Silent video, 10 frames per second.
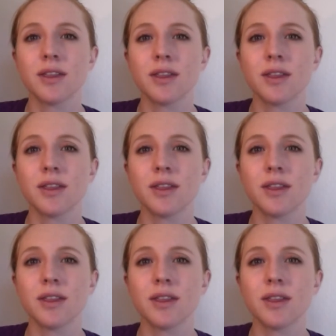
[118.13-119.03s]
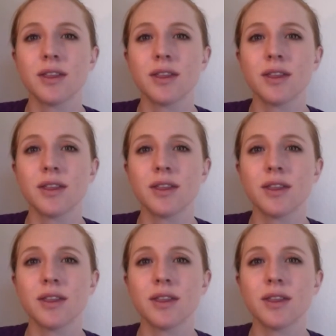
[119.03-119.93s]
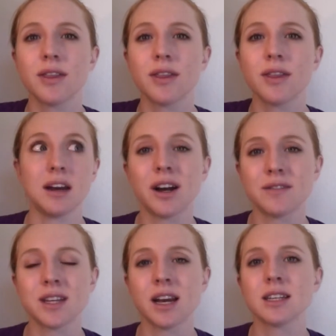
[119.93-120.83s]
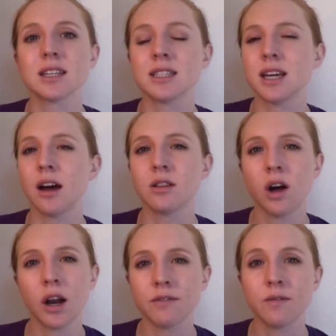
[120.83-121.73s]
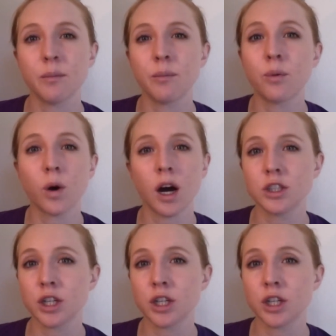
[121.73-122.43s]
their hours of observation in a lot of settings and to get a lot of broad